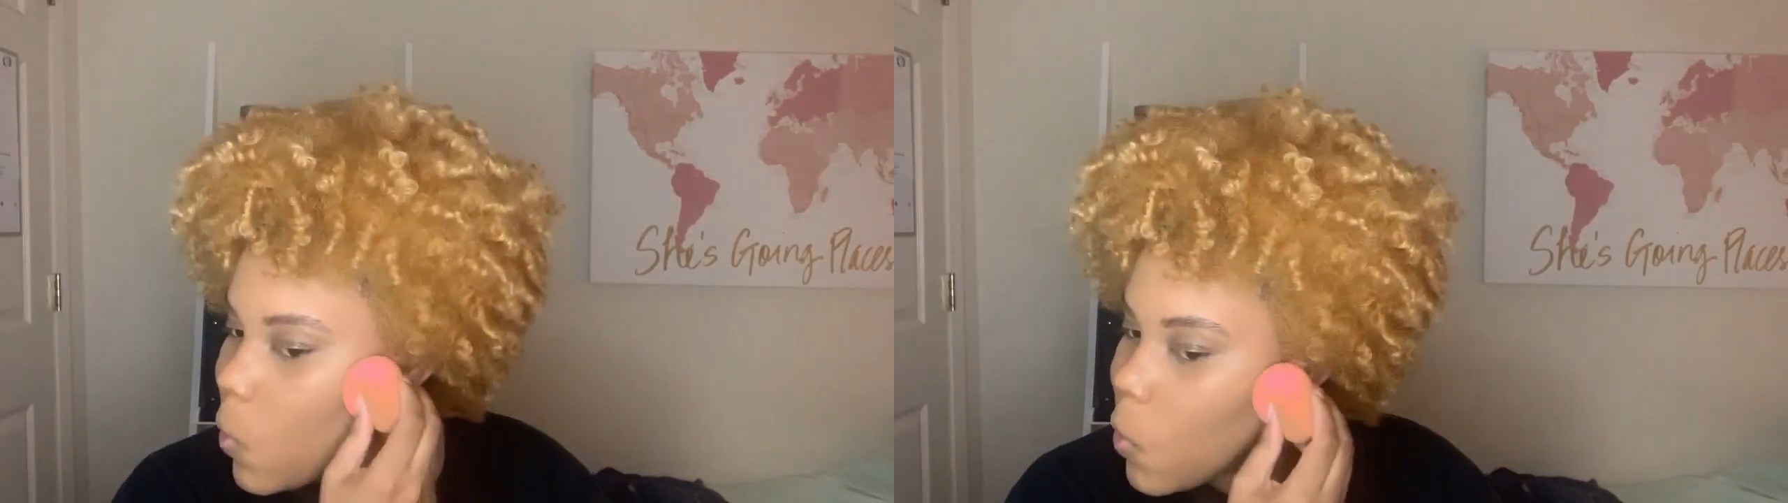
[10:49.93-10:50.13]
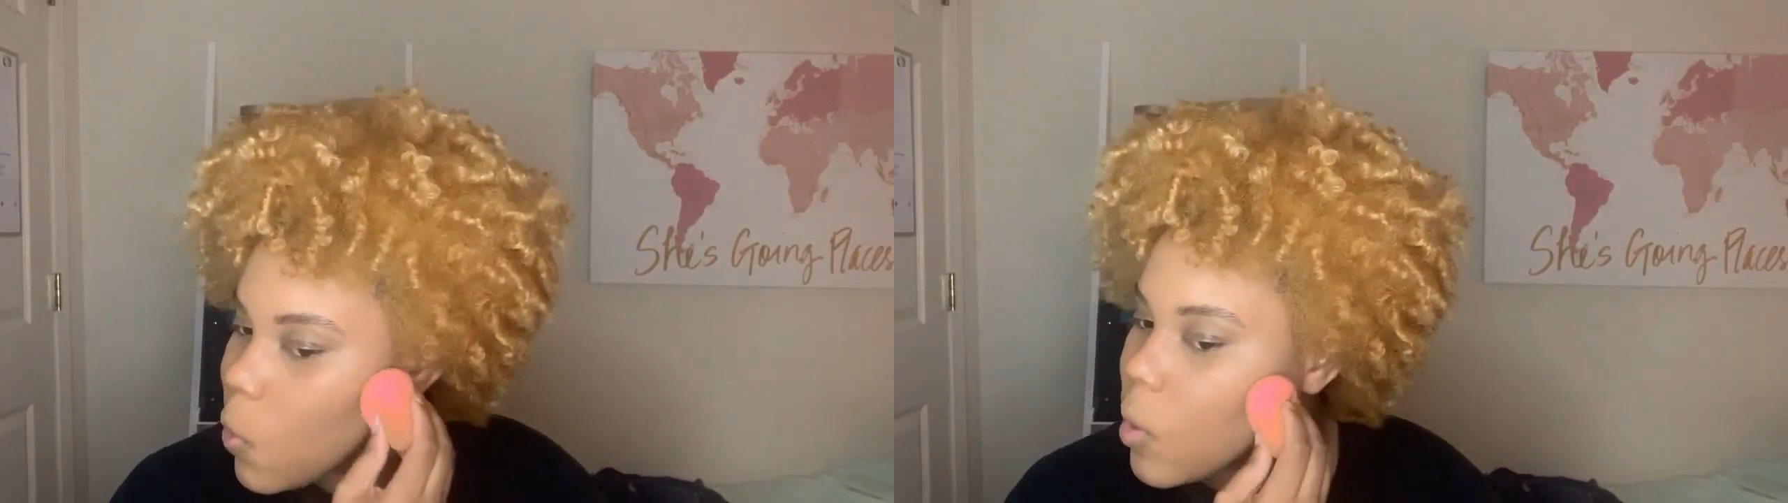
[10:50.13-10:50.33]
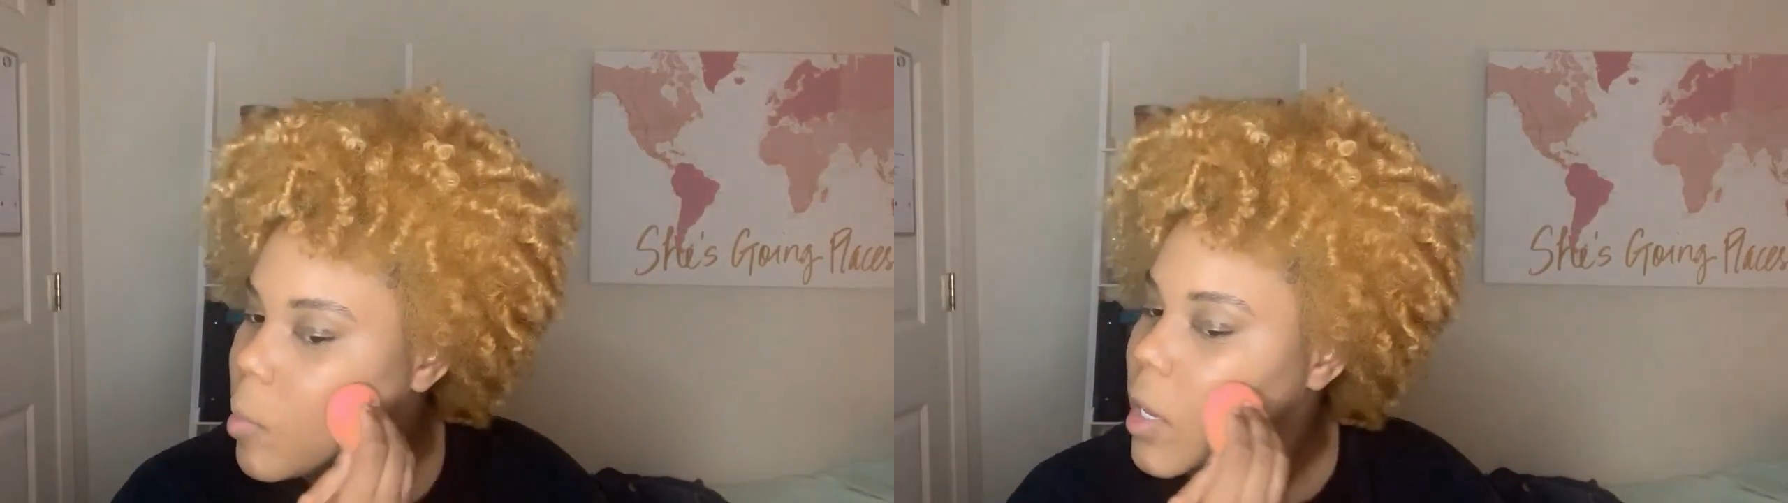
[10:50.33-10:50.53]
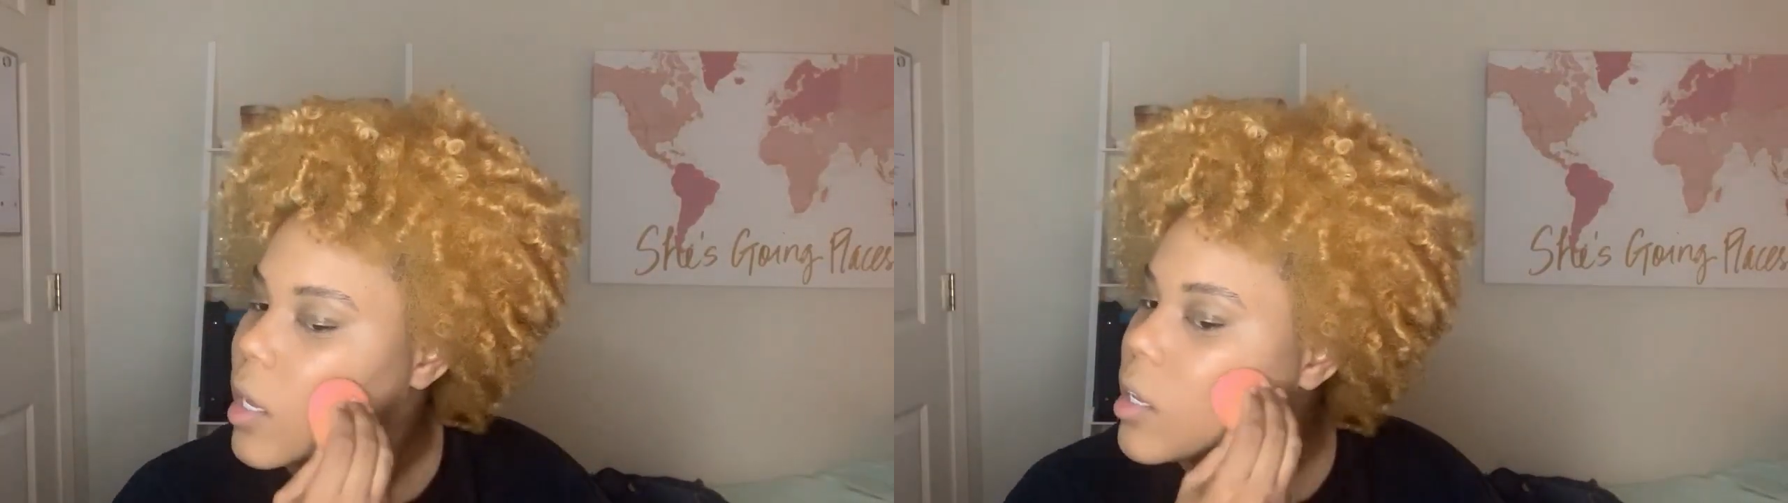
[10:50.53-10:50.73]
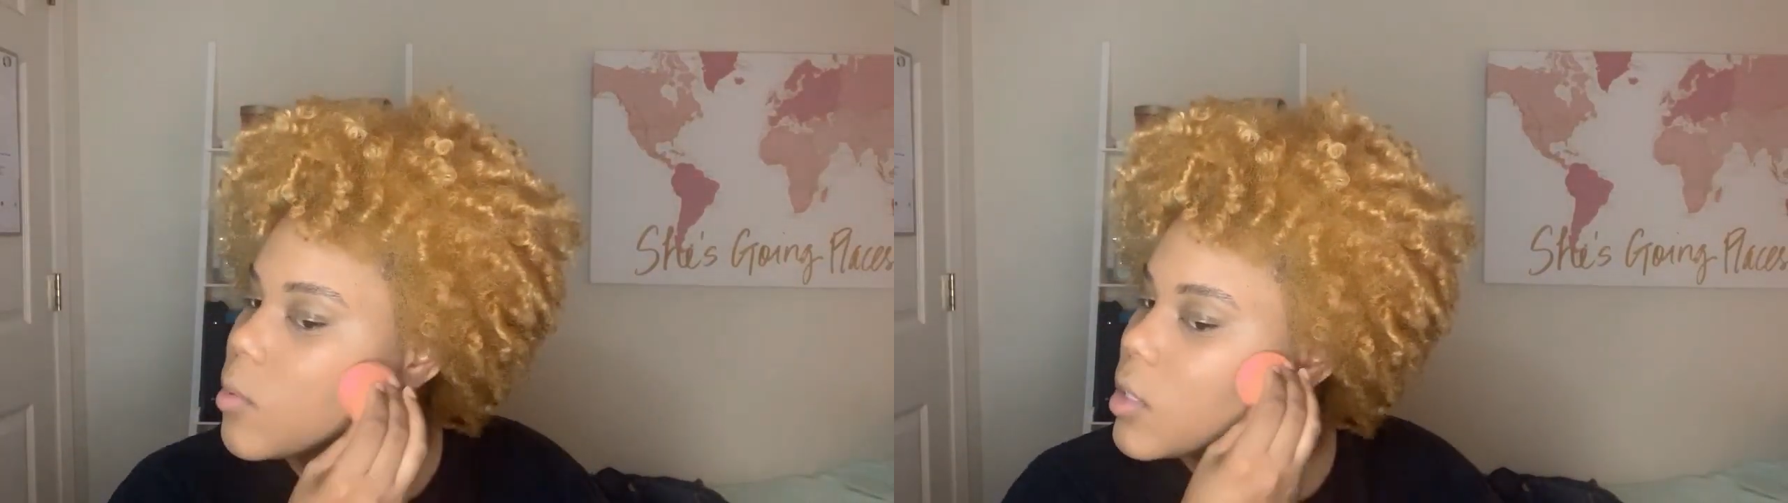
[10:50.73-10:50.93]
going
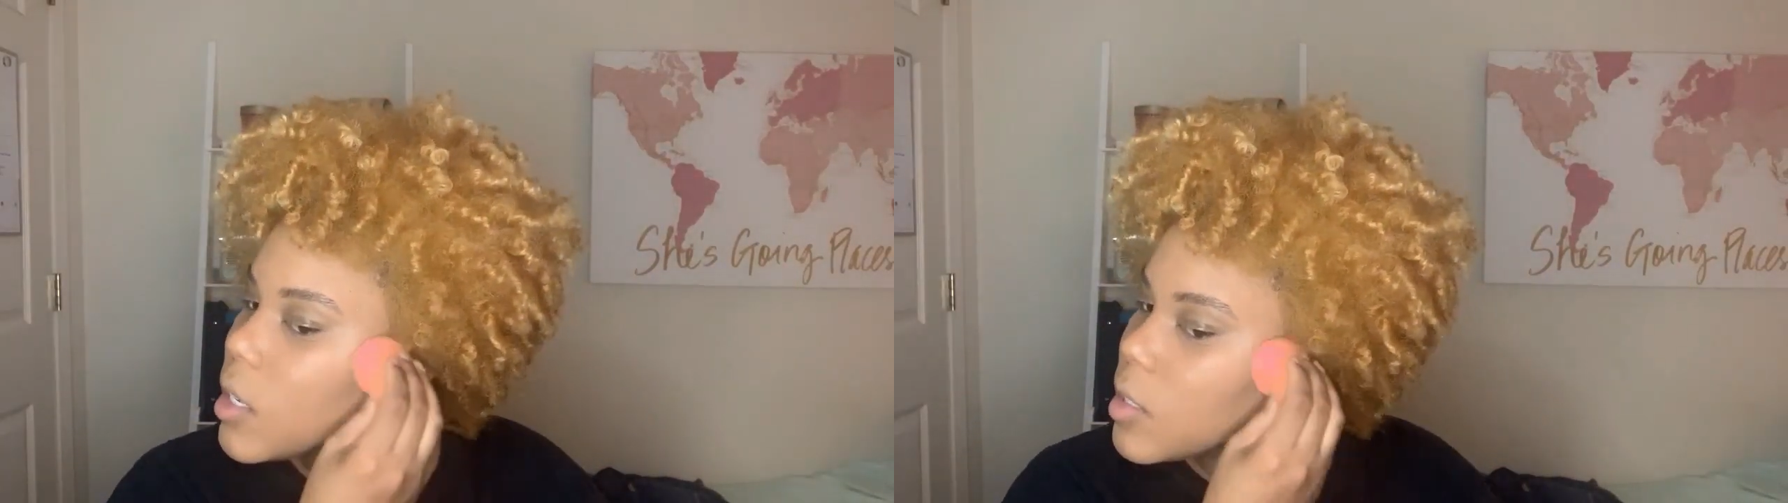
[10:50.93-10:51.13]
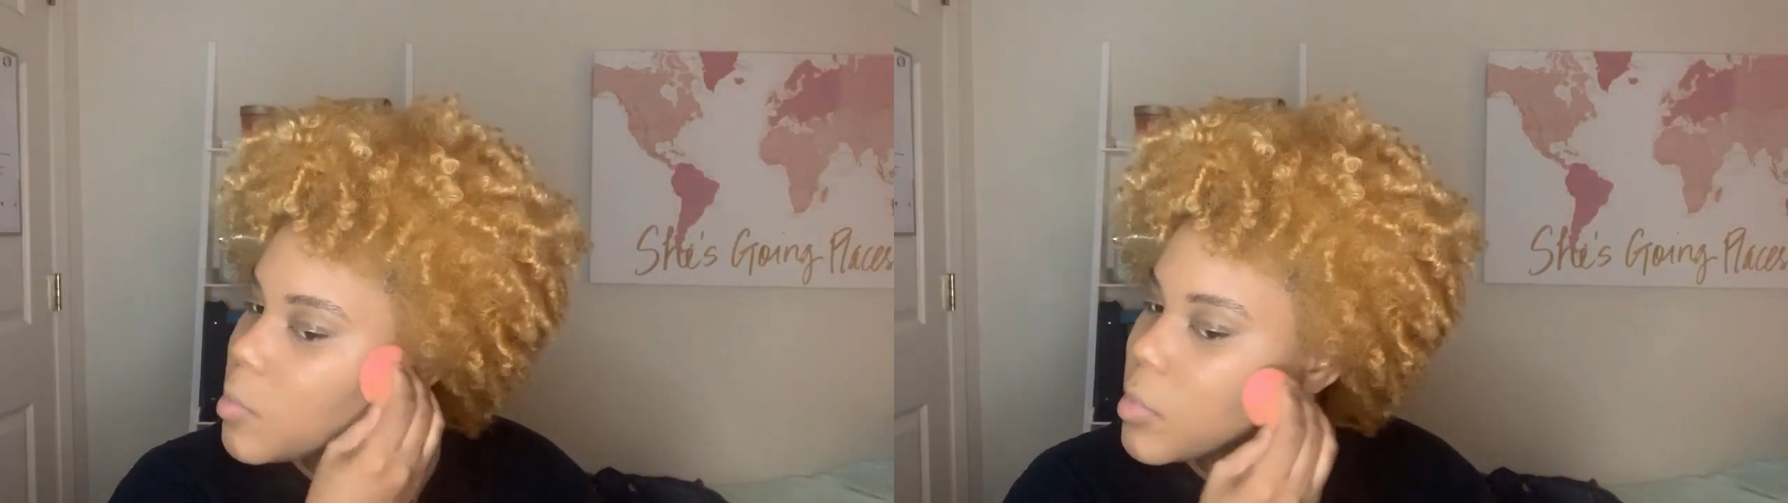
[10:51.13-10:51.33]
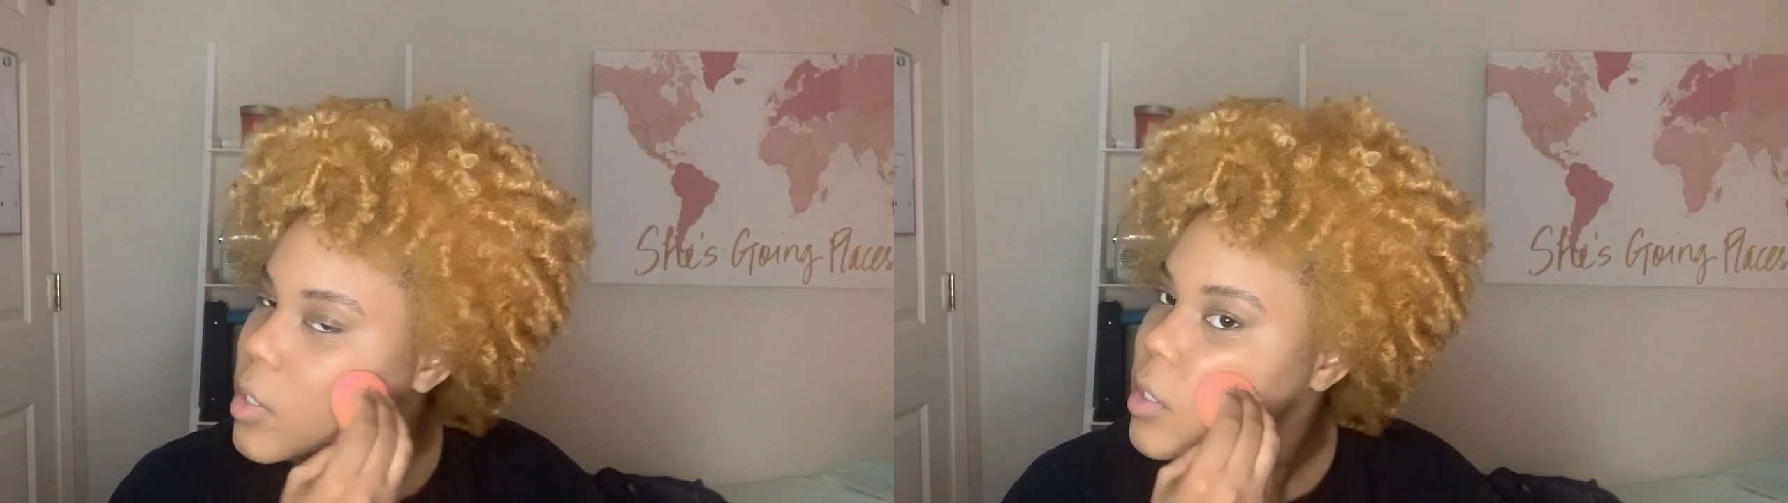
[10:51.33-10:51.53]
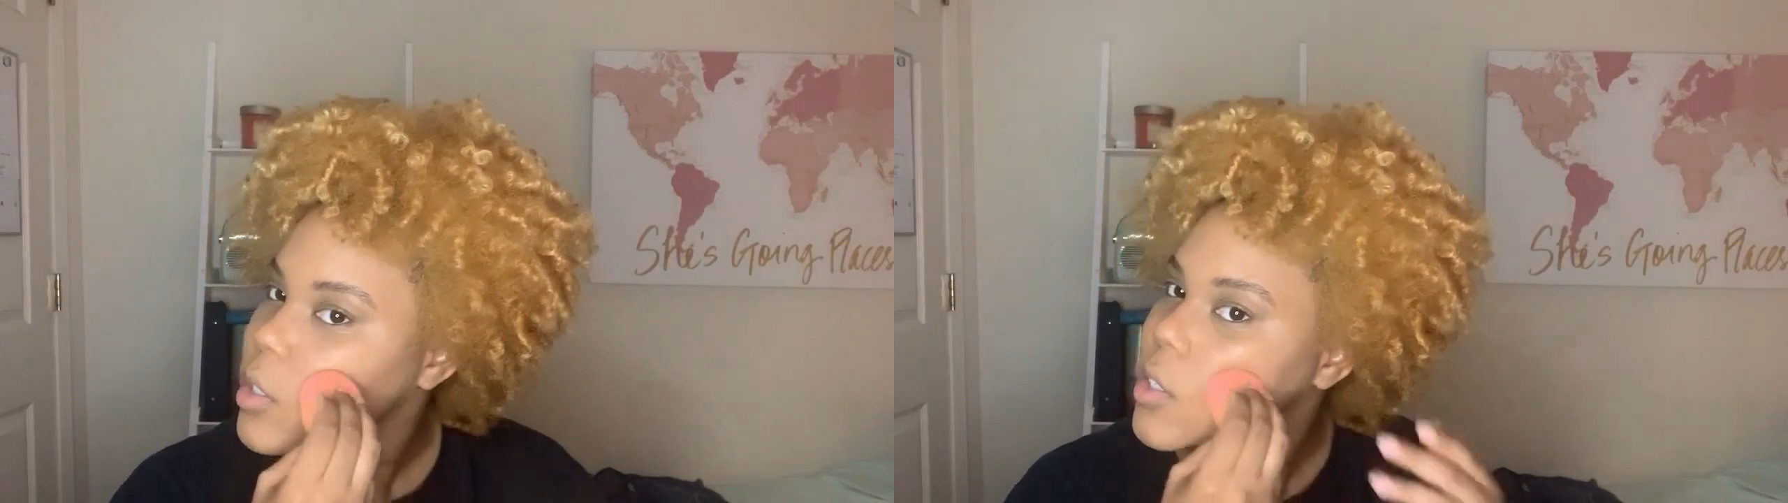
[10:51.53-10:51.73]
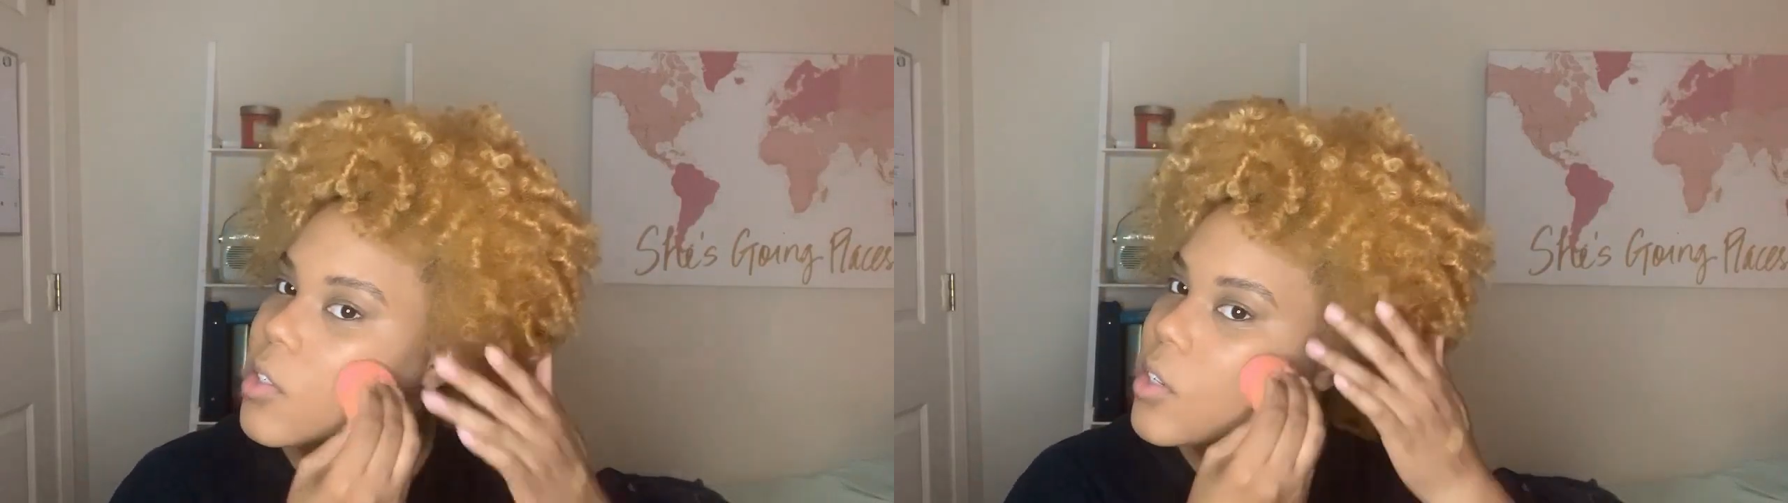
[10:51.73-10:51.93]
back in with that
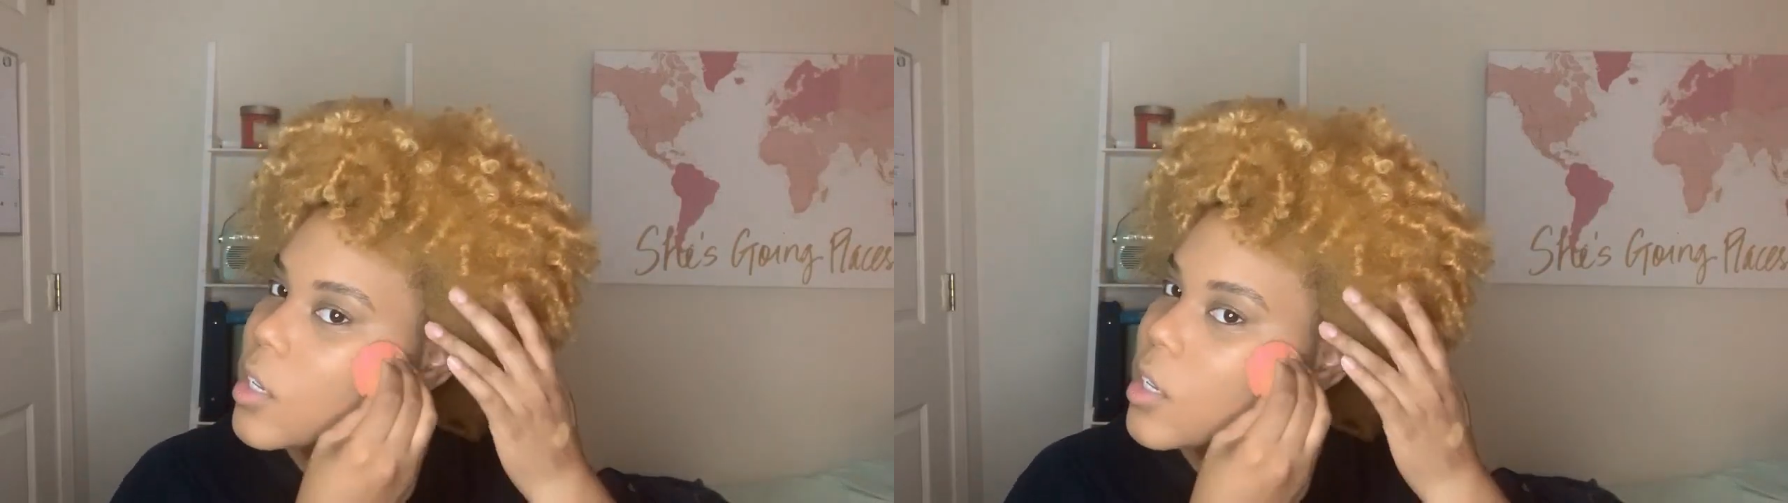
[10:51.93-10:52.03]
sponge